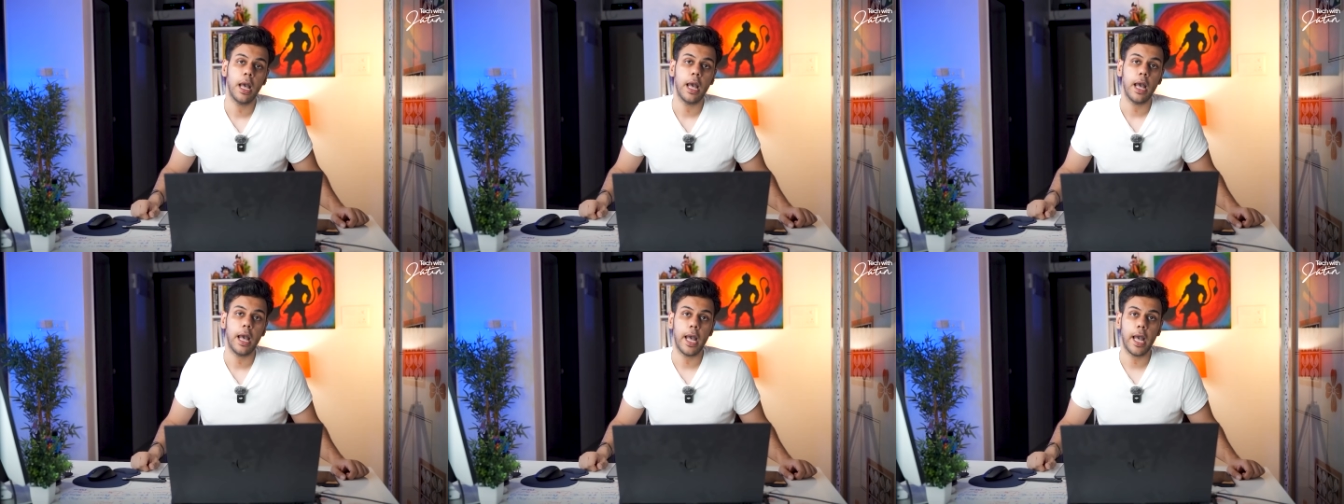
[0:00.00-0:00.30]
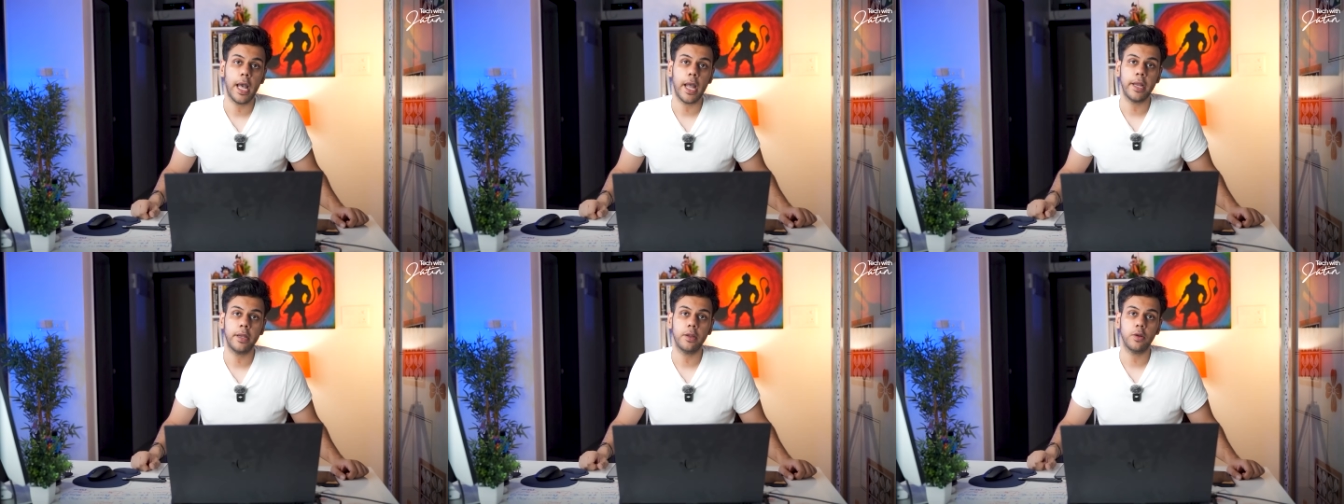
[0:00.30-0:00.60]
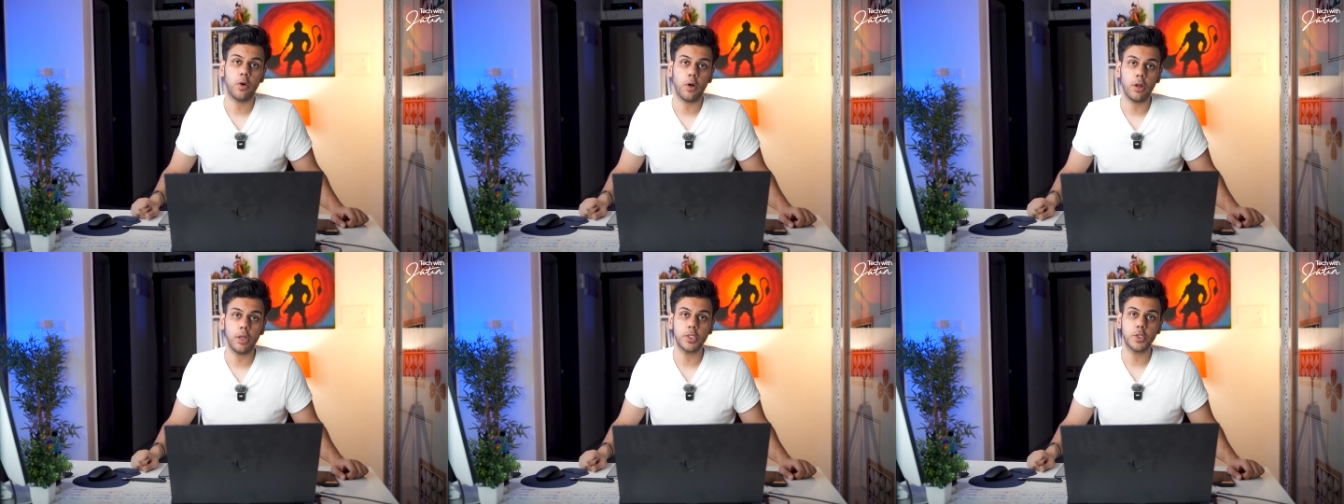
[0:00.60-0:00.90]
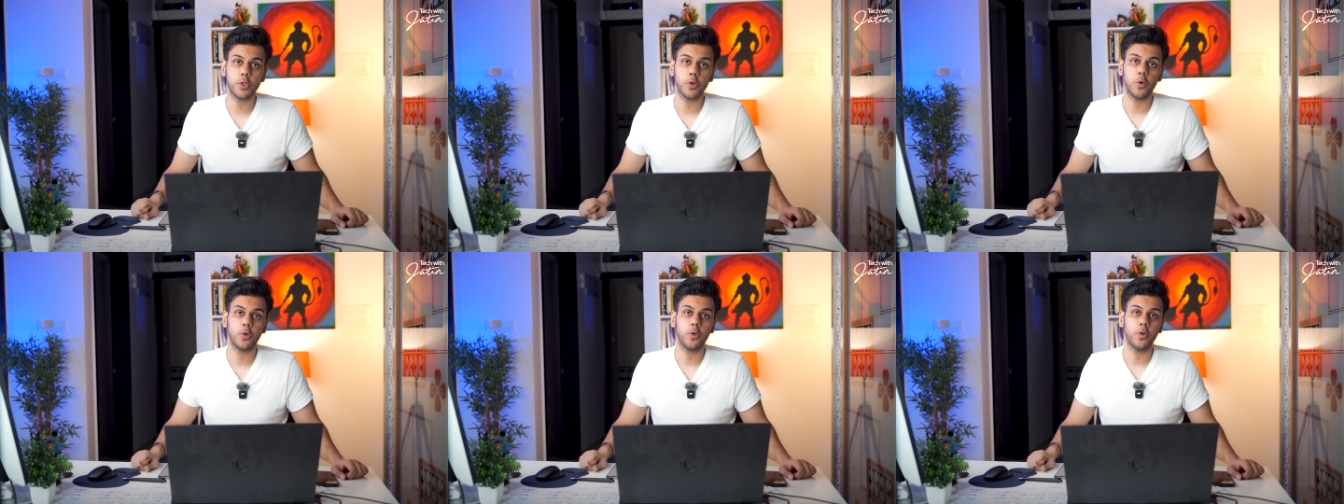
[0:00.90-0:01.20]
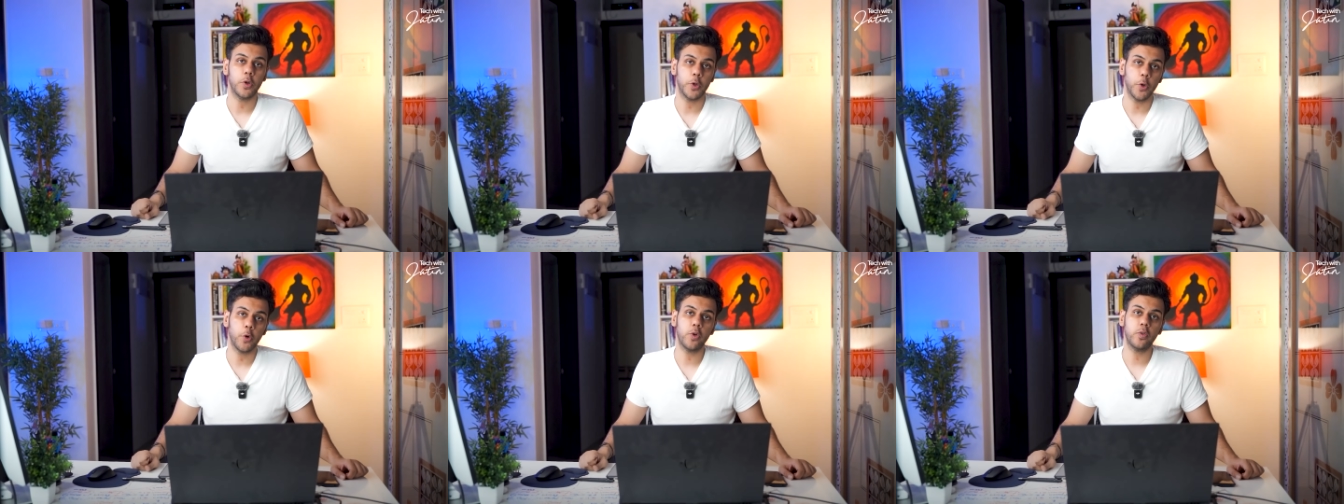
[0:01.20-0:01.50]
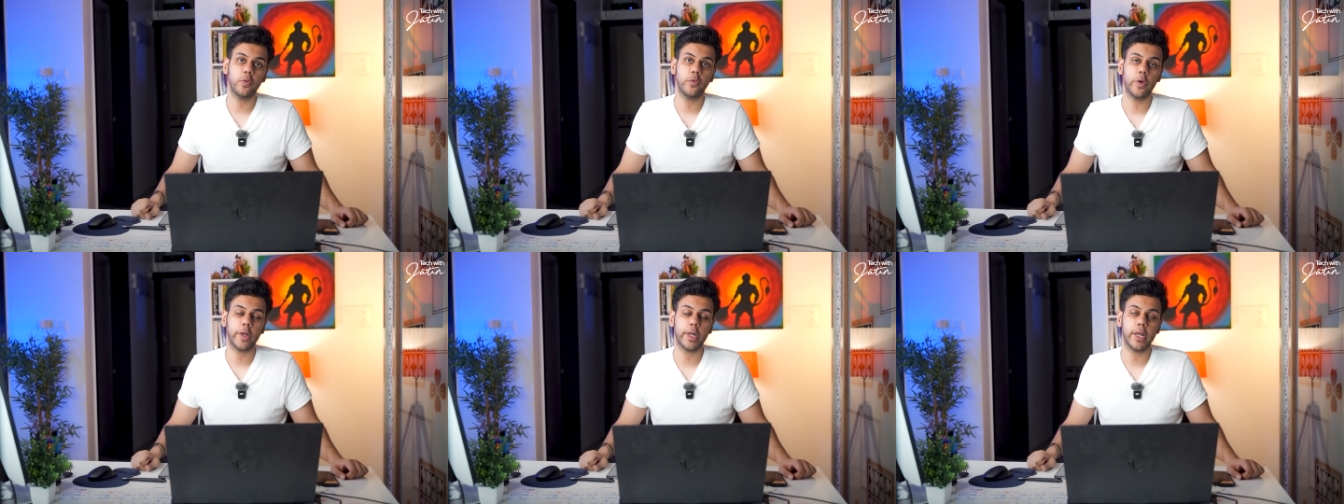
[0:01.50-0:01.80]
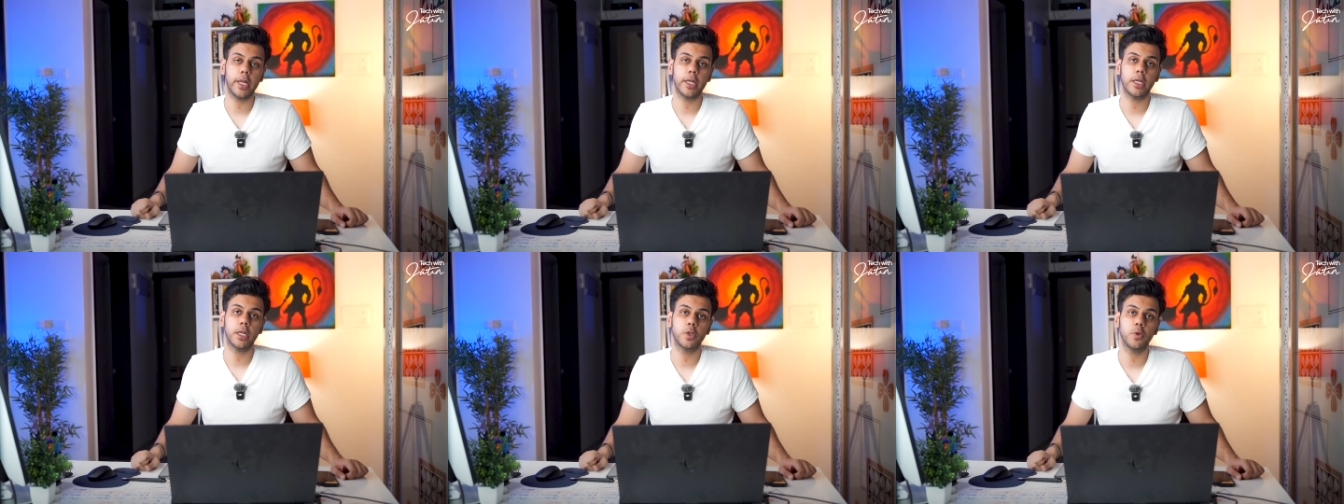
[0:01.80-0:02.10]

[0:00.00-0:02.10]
And also, don't forget